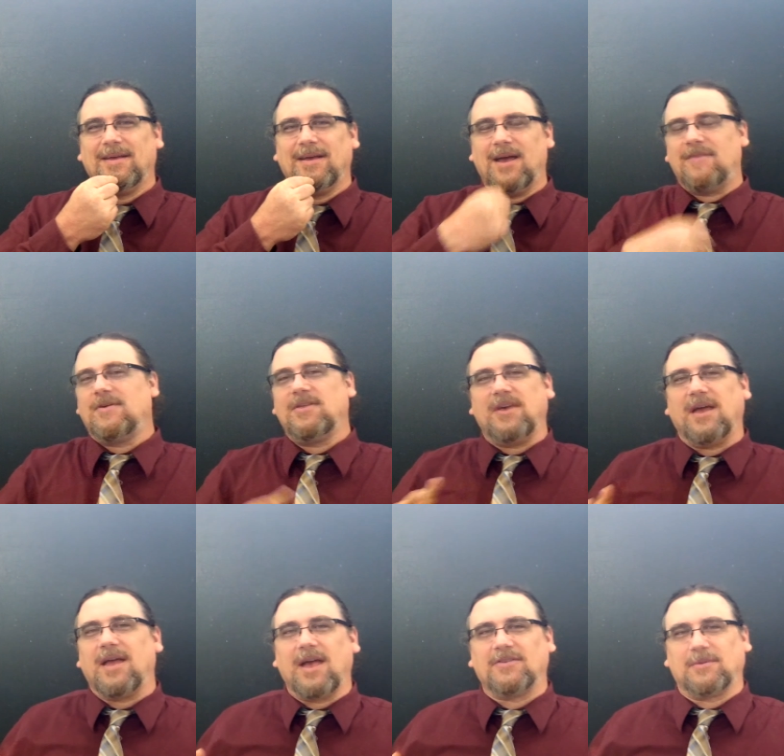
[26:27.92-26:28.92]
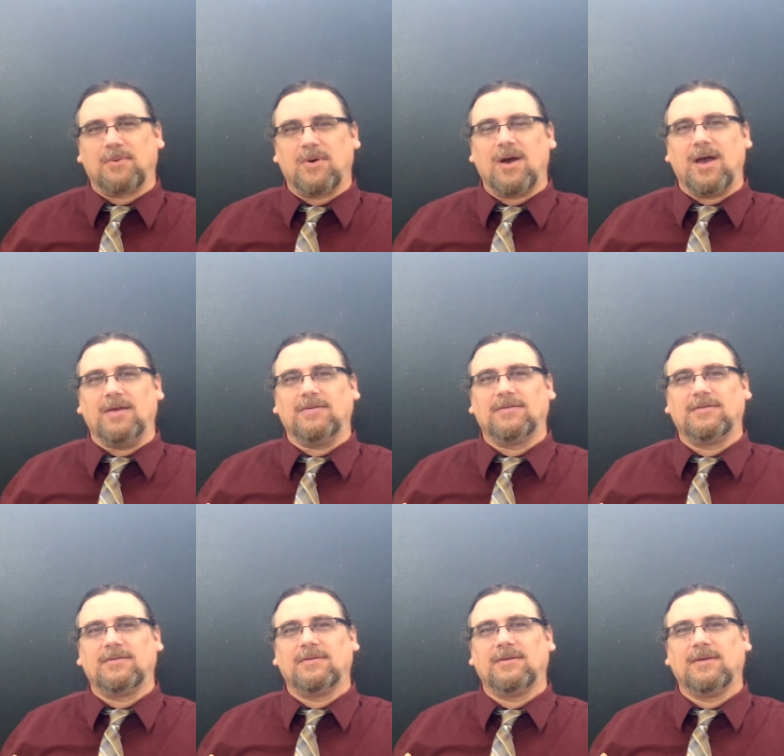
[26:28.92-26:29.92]
Everything has a
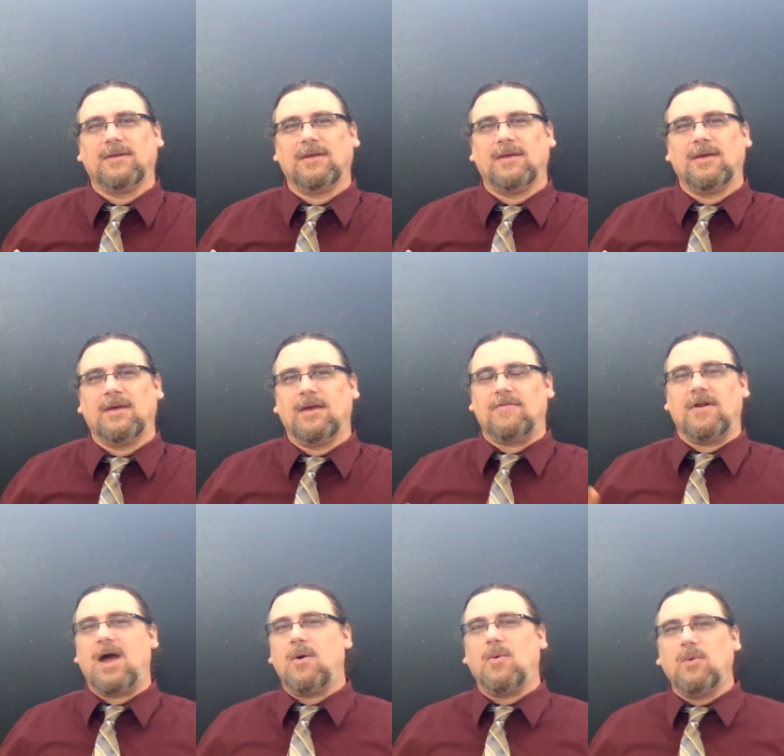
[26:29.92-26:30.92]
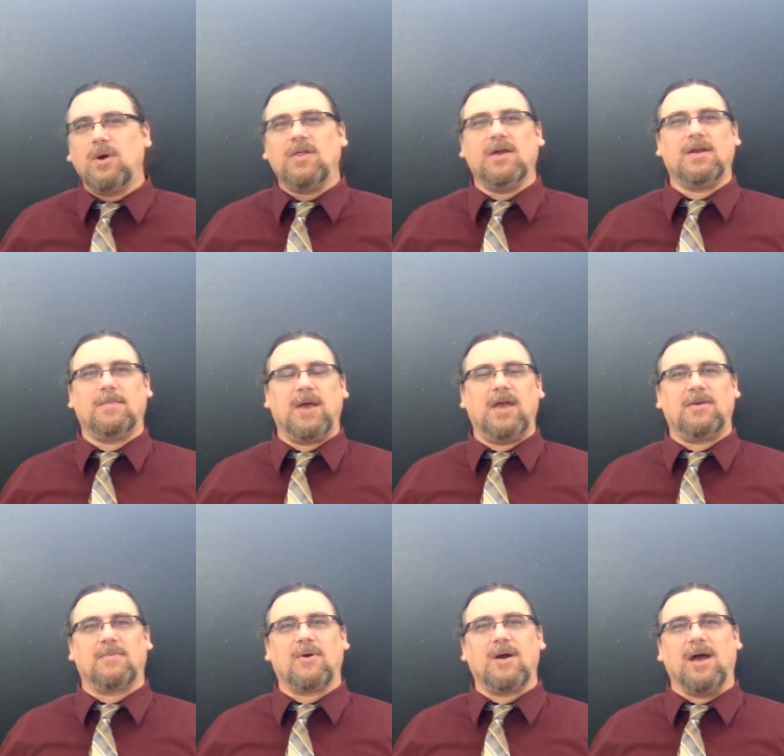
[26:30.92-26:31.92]
price. If you're not willing to pay the
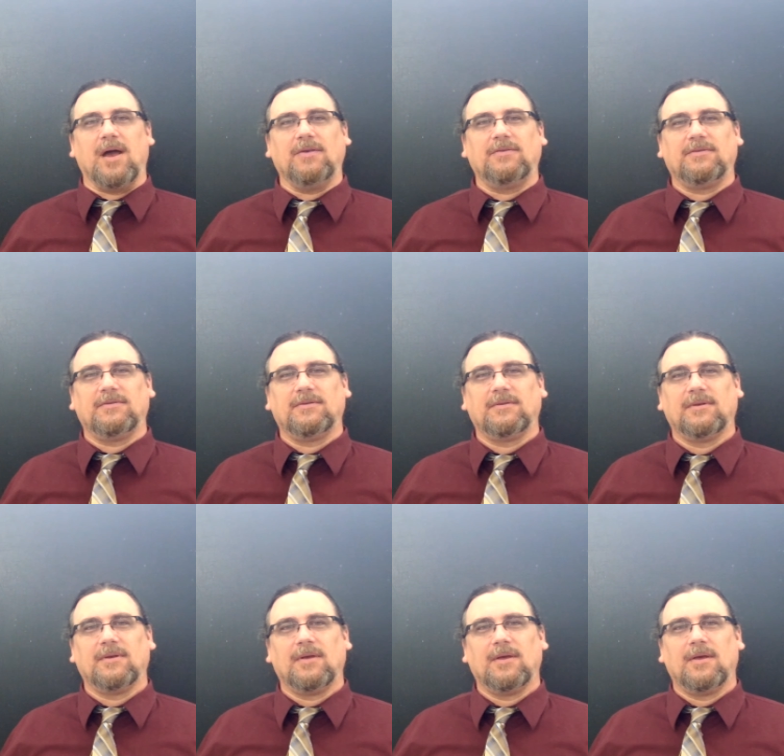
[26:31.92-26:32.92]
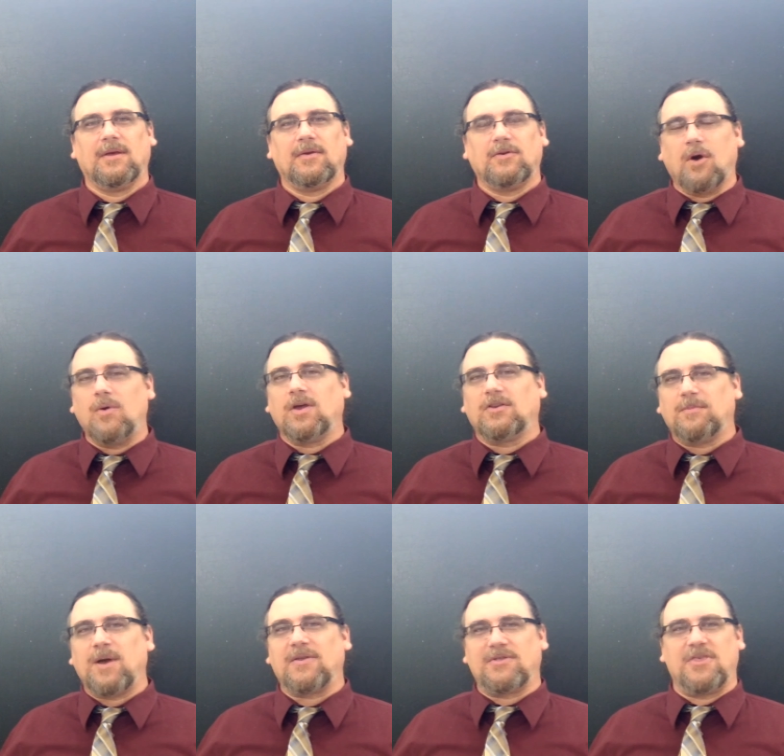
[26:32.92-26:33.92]
price, don't
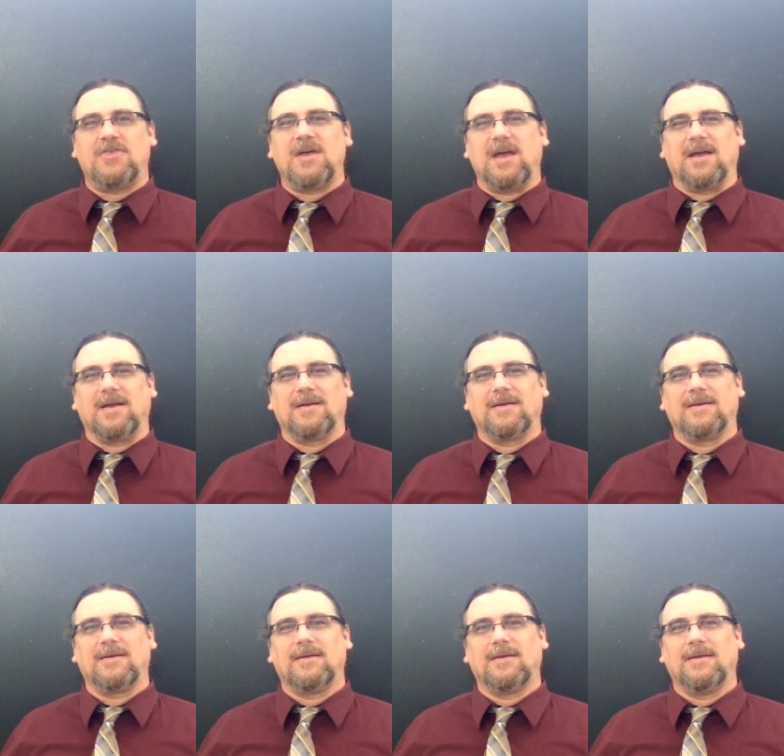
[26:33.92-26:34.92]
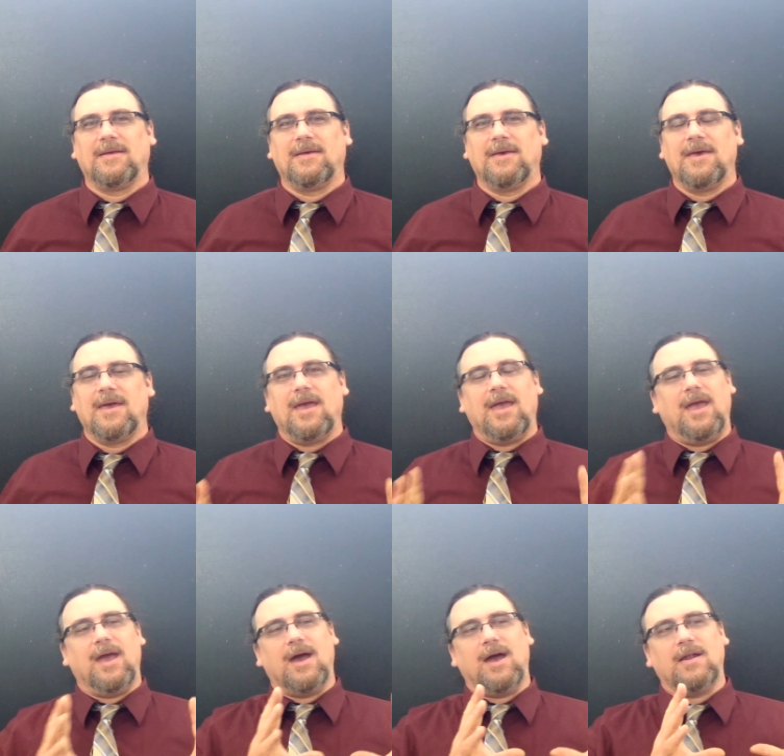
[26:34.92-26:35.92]
expect the thing.
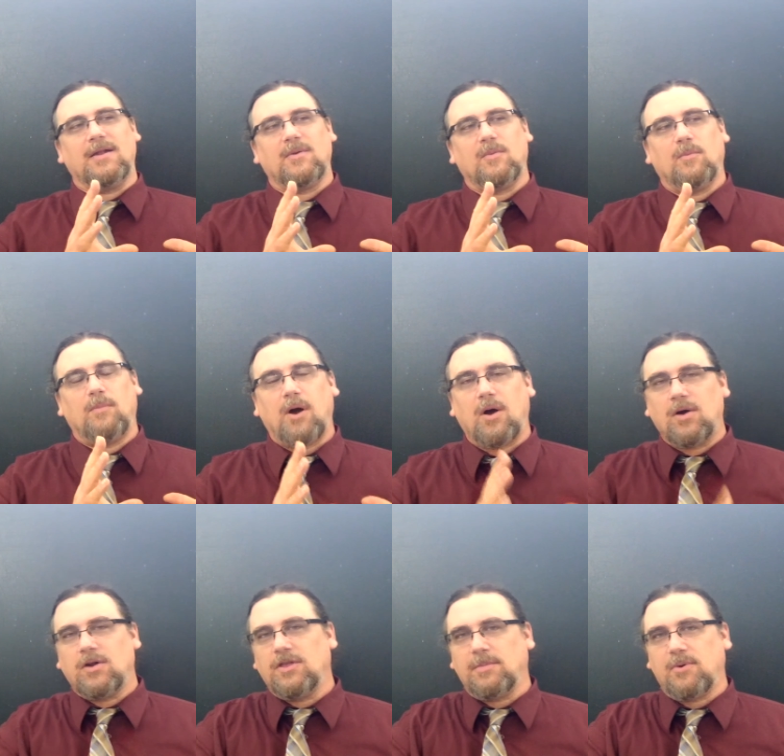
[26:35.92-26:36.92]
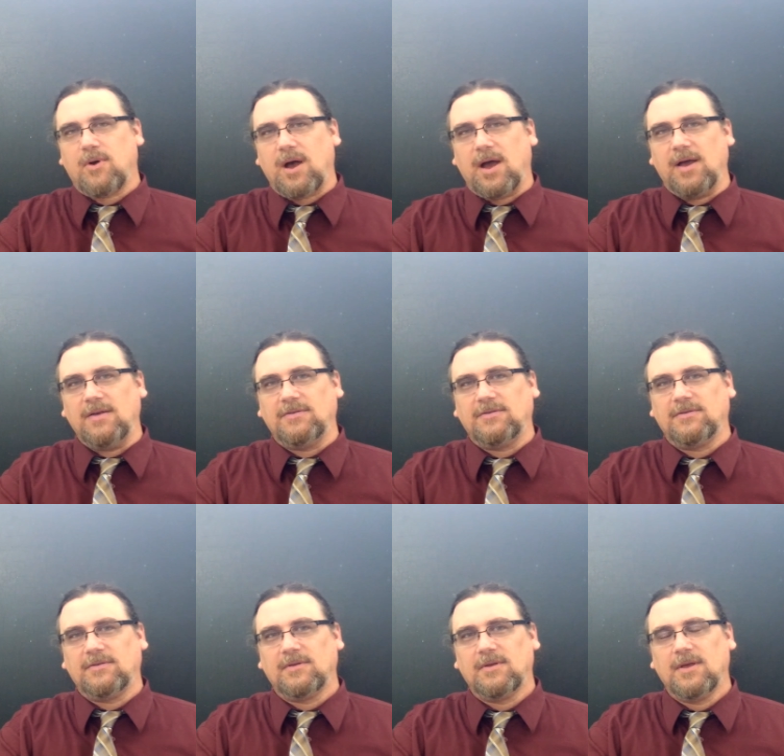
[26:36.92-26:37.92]
And part of the
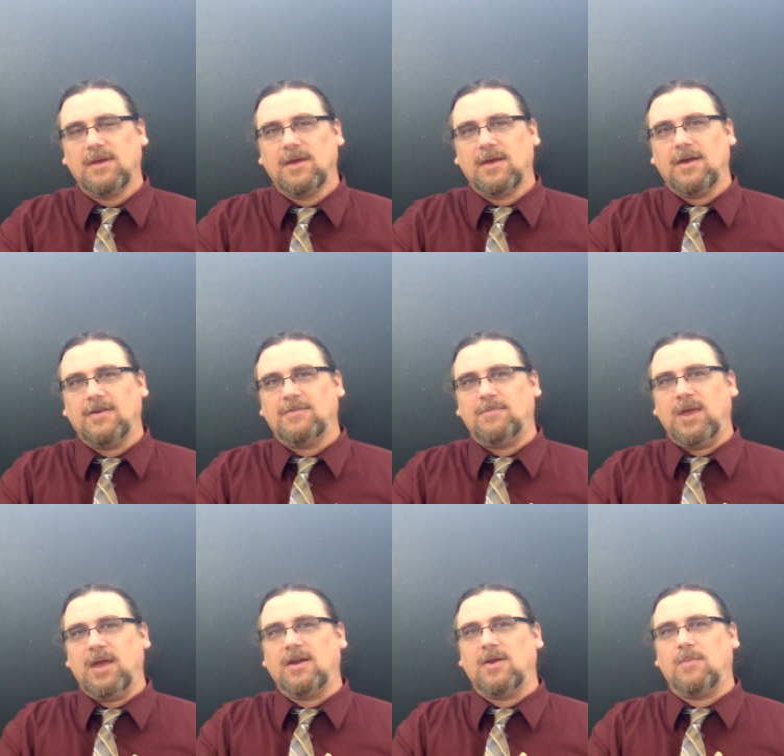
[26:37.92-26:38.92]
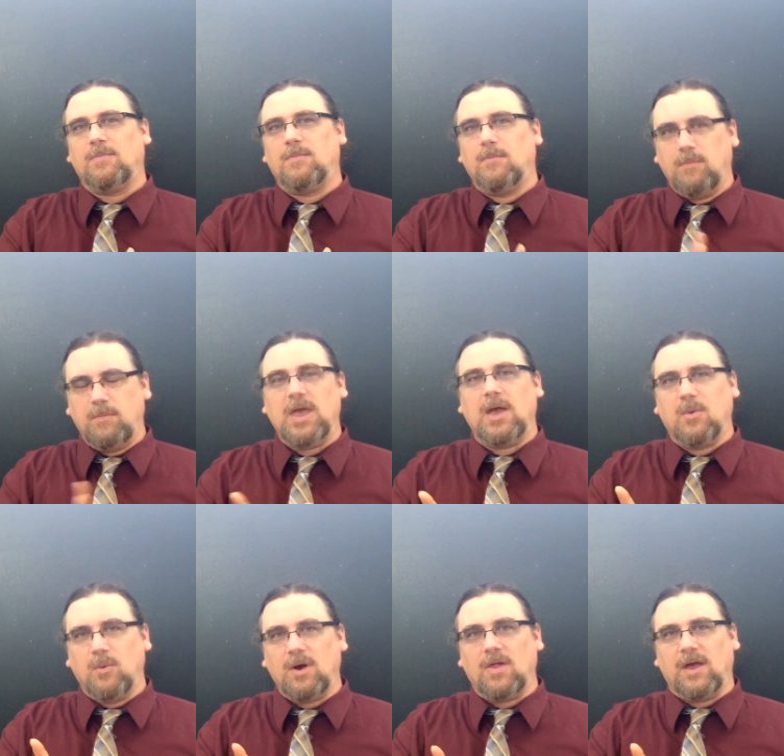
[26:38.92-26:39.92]
price is
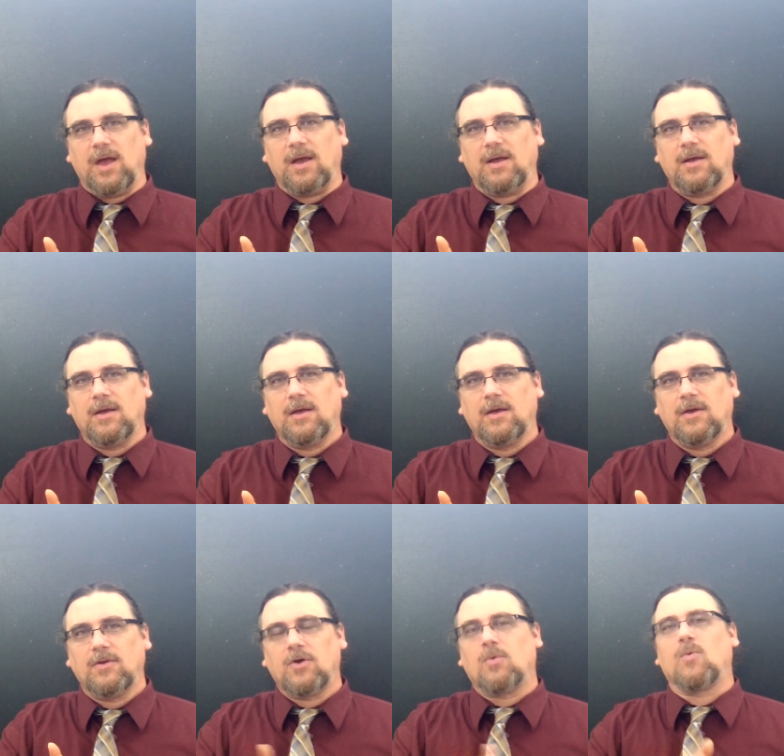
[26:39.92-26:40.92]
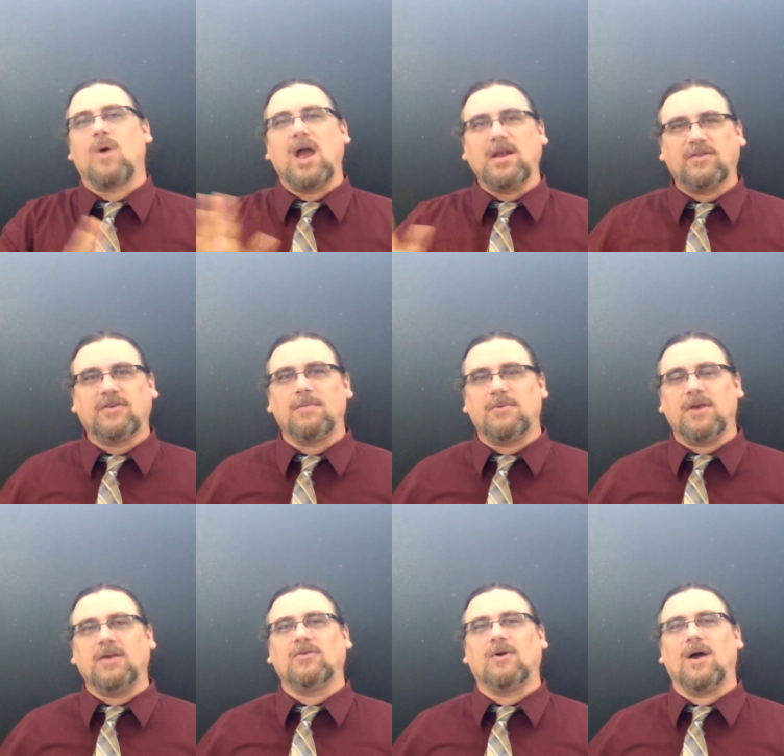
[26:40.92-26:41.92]
being willing to write some
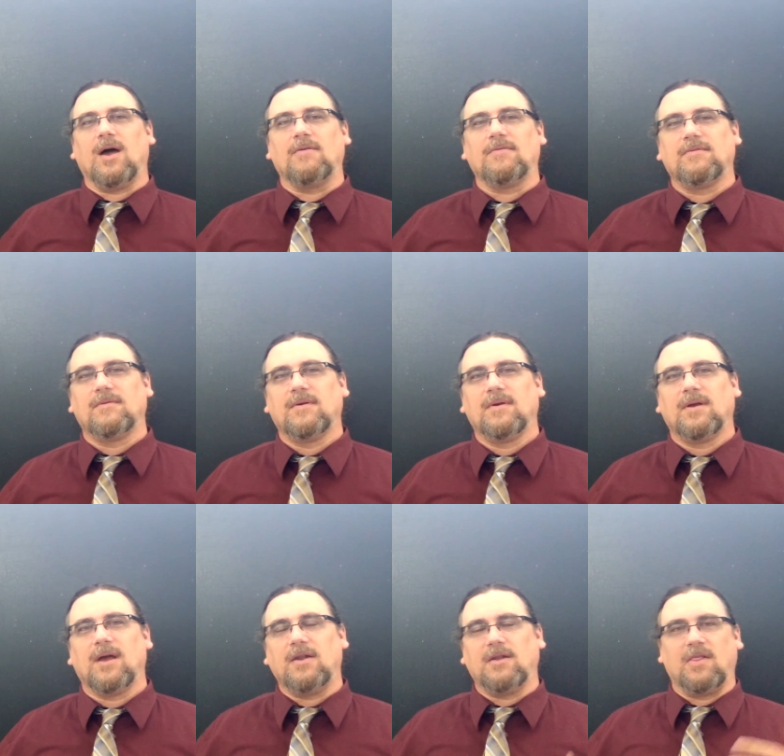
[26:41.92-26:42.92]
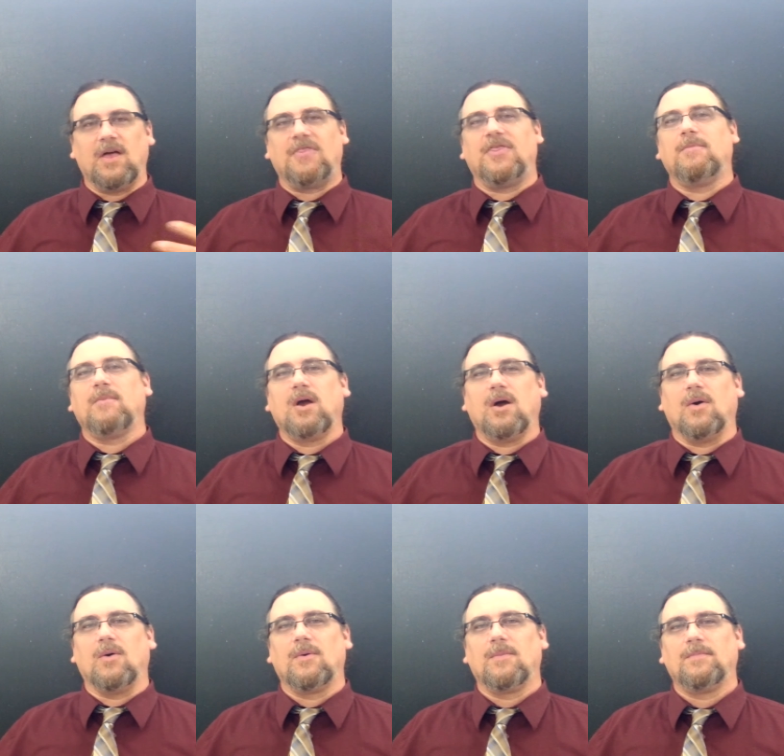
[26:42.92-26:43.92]
things off and to let them go.